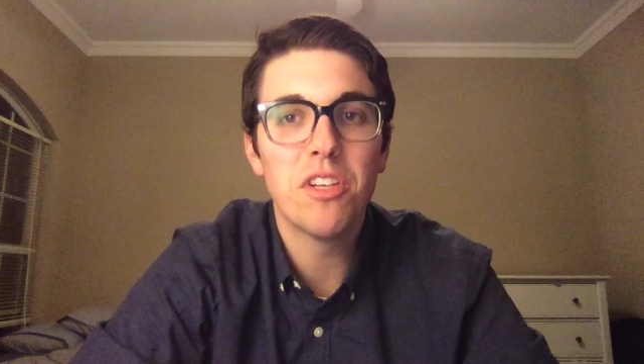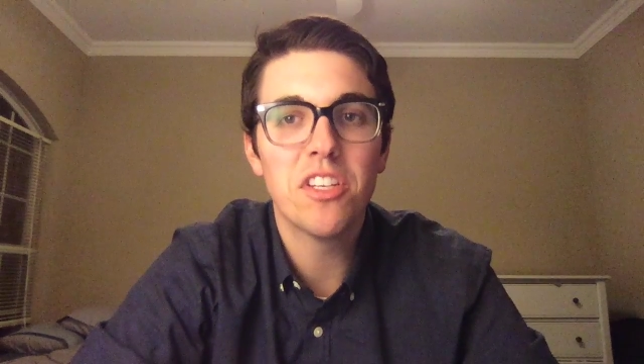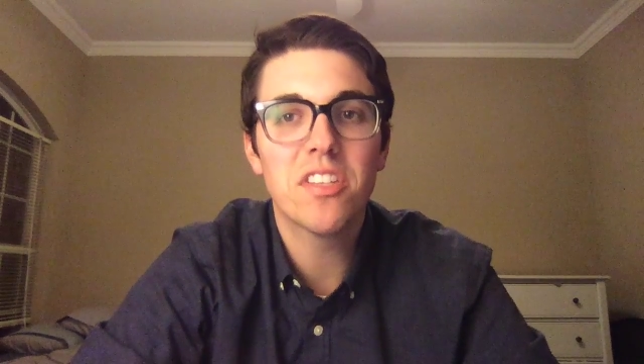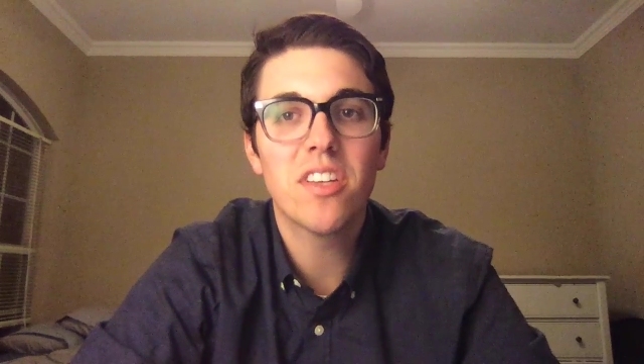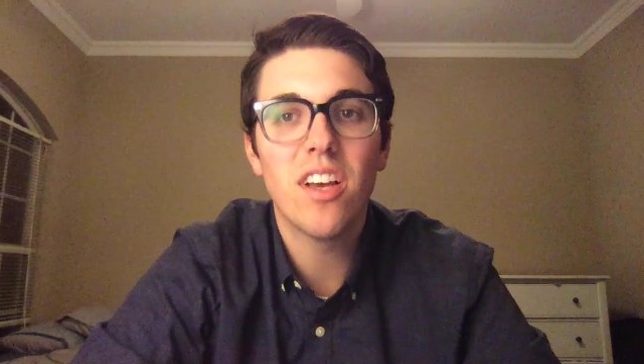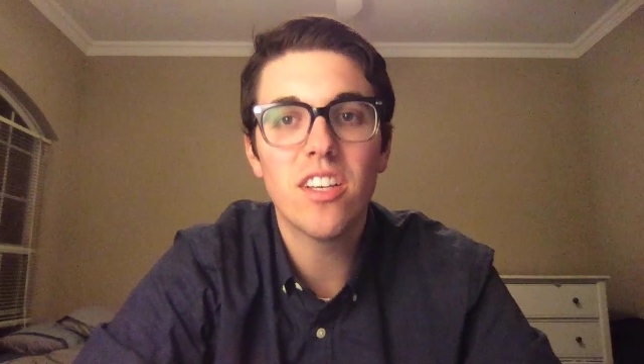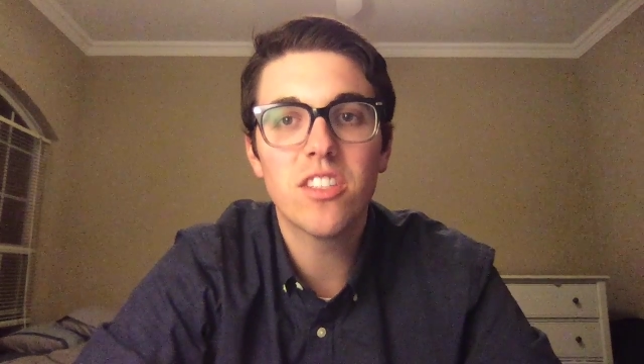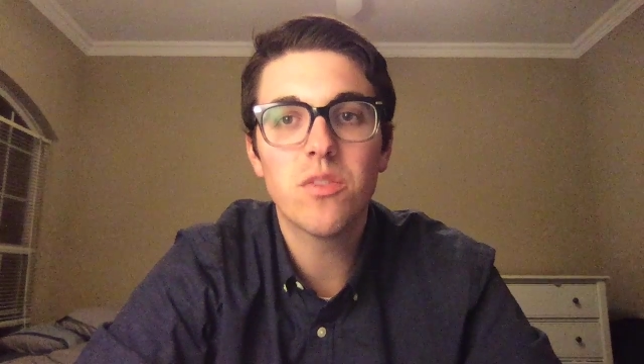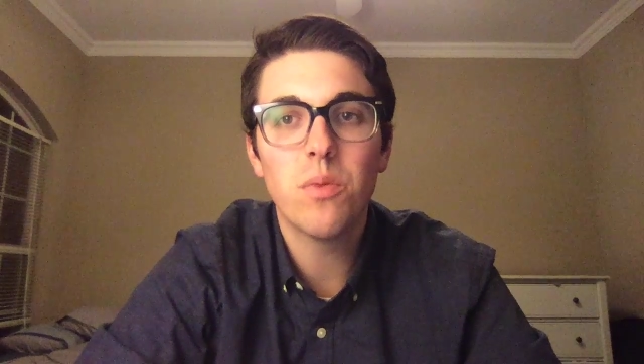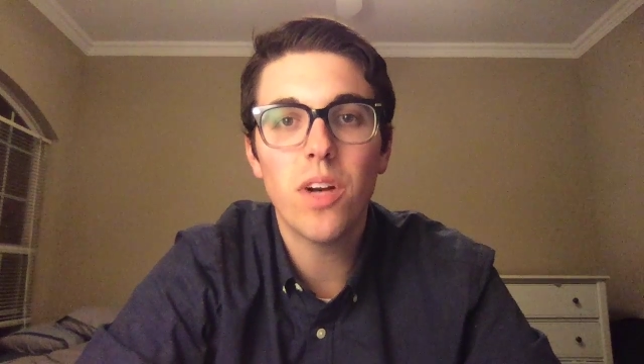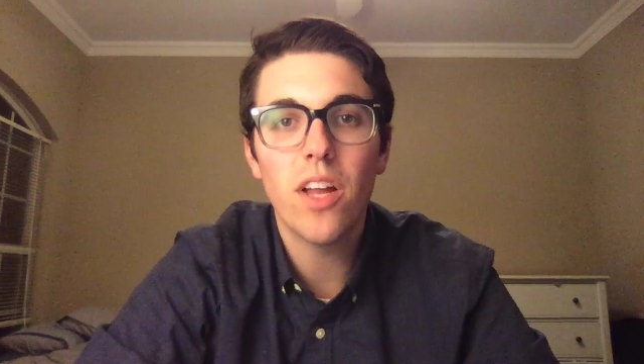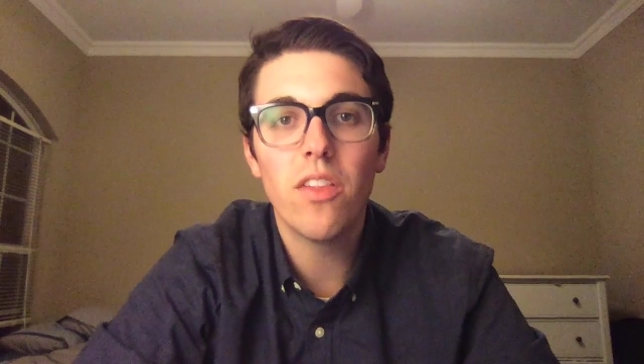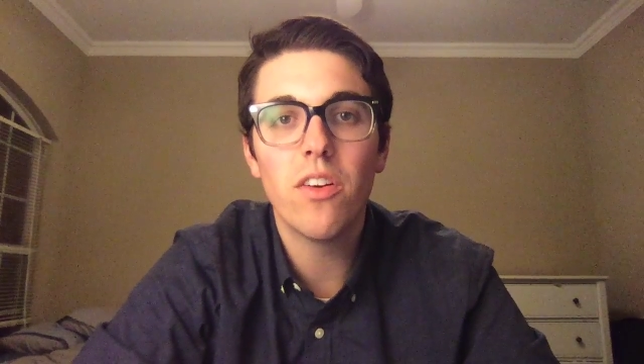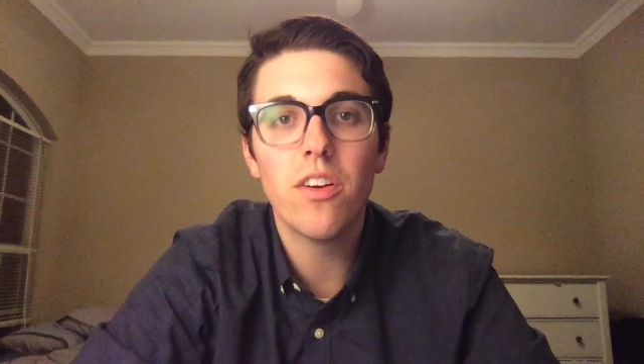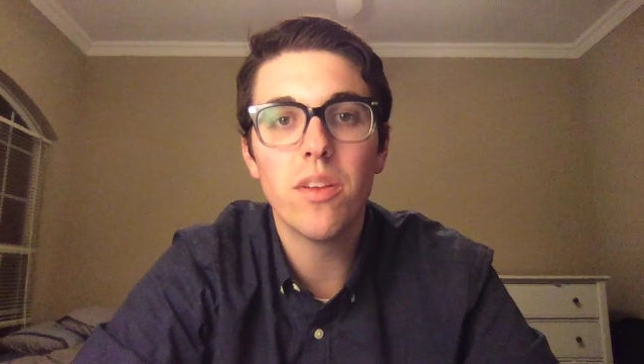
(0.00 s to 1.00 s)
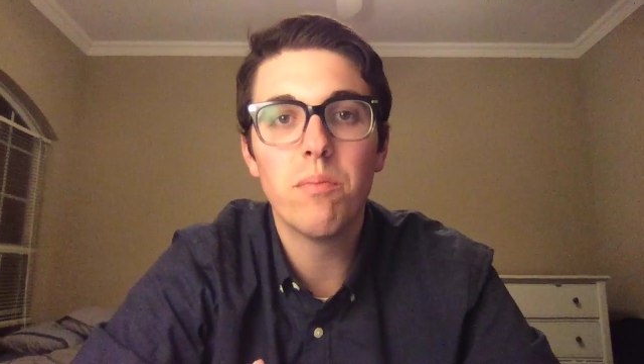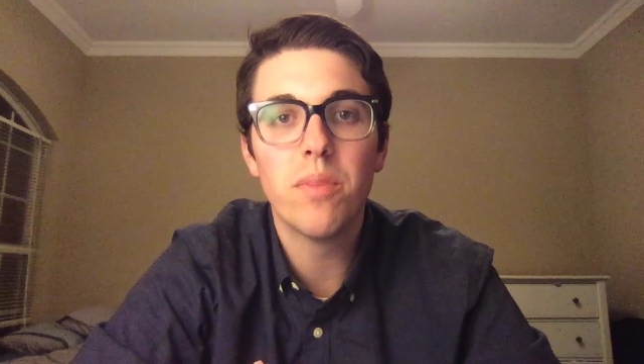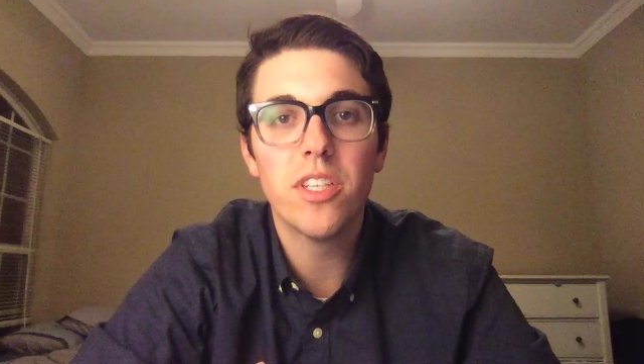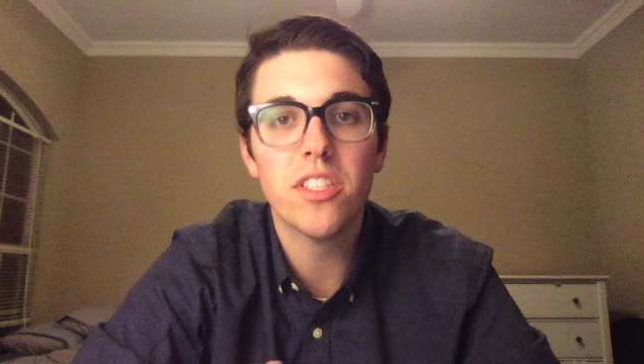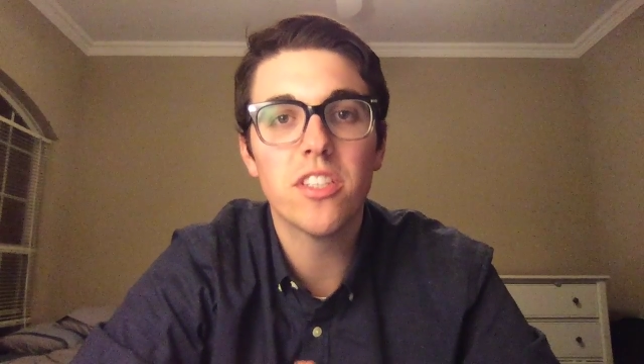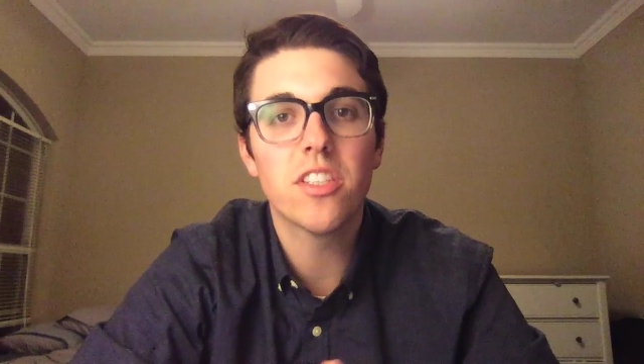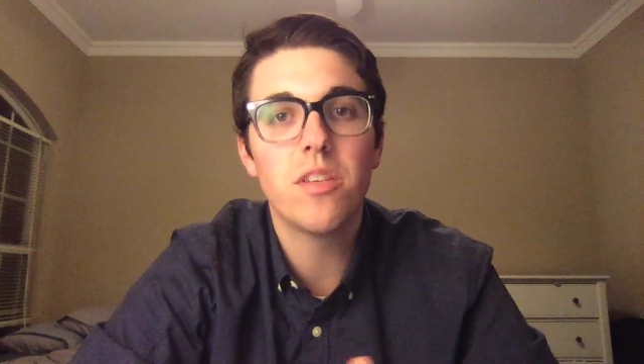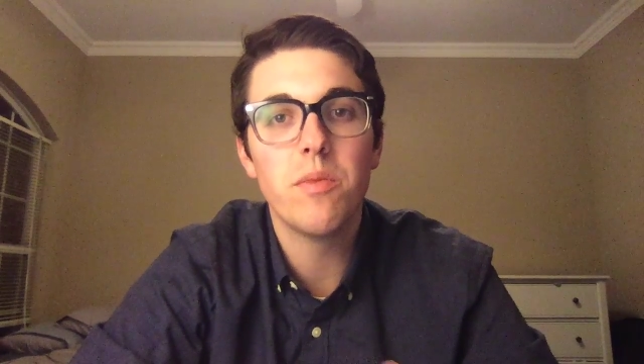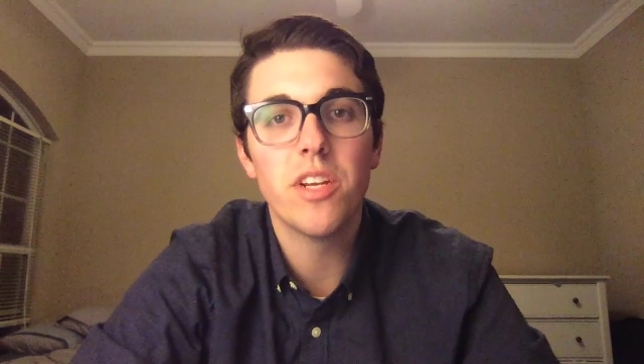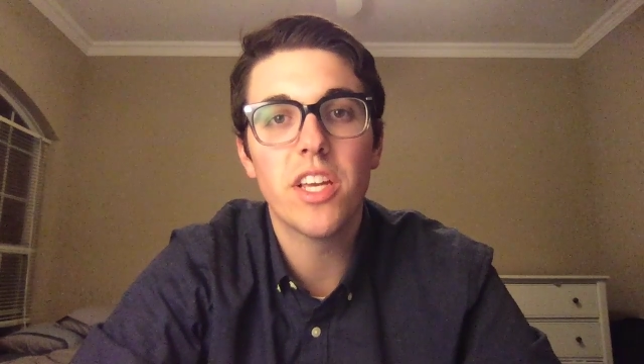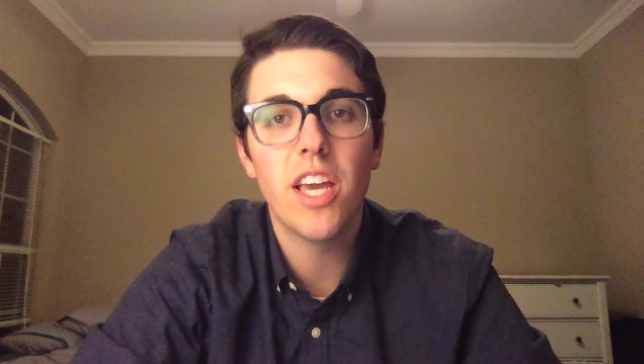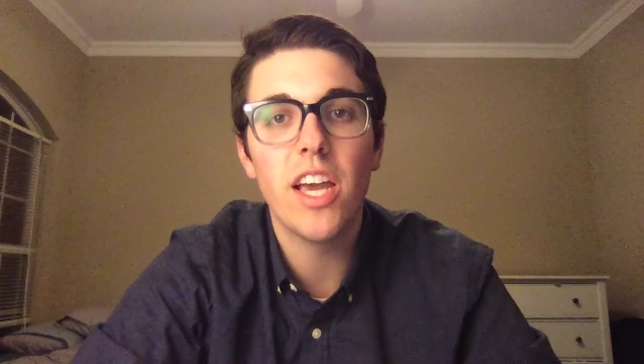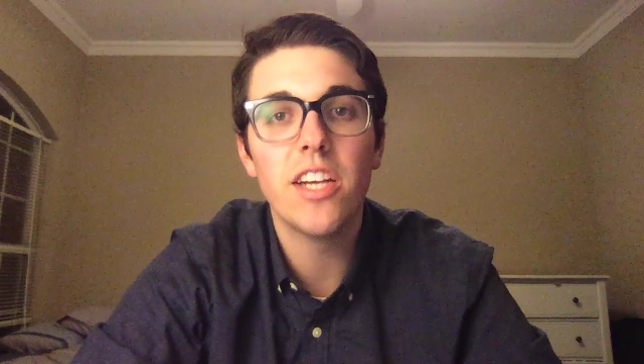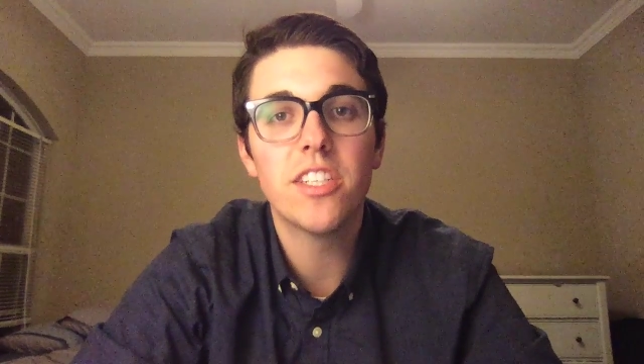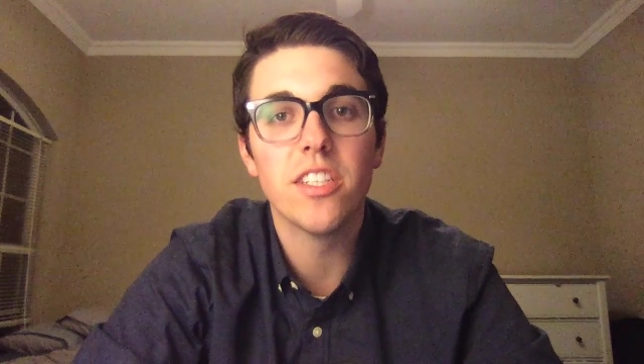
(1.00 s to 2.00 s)
discuss what I learned in business
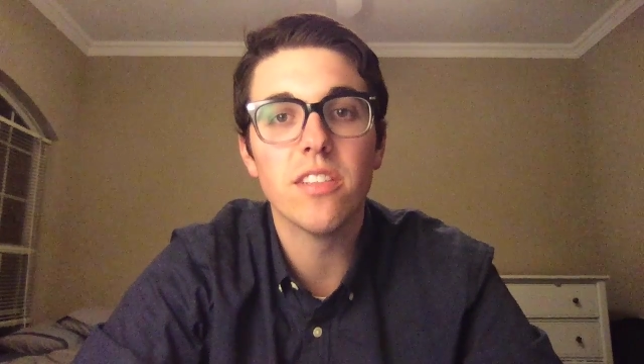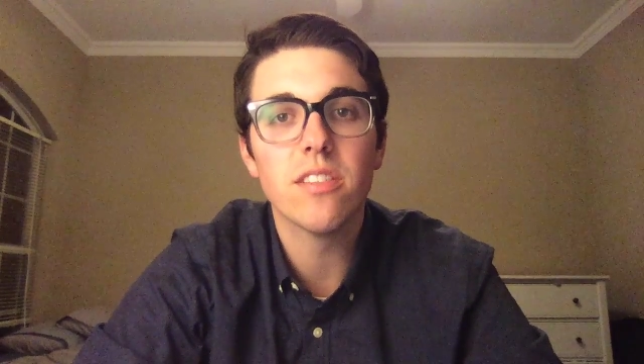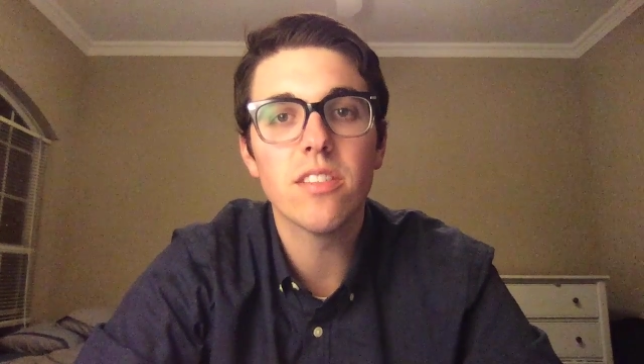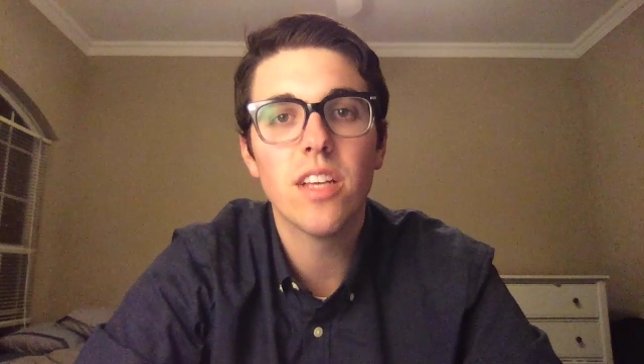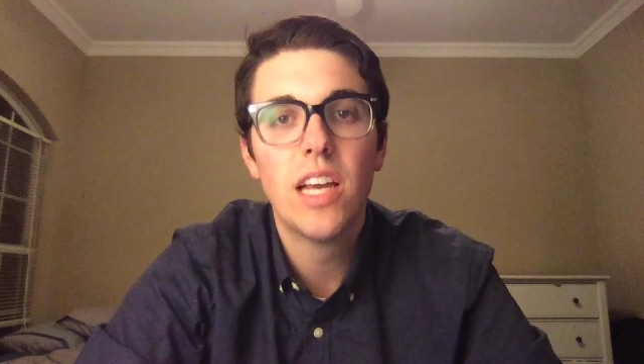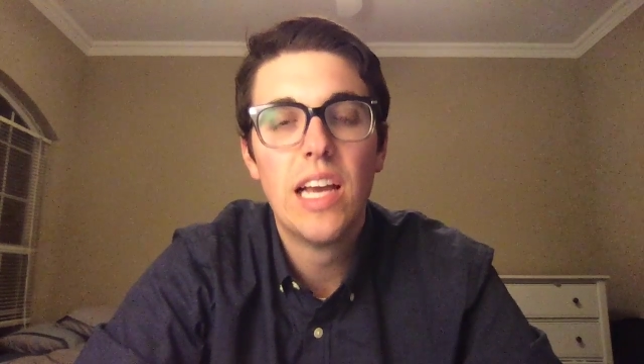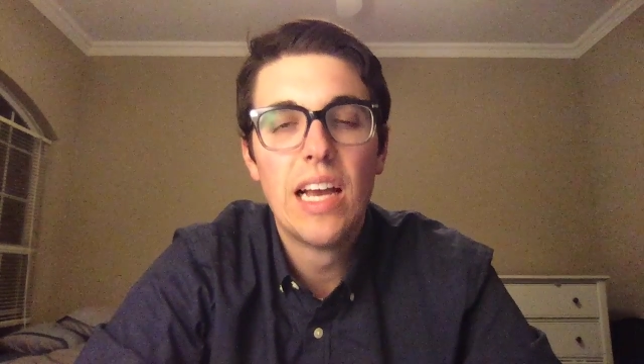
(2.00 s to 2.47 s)
communications.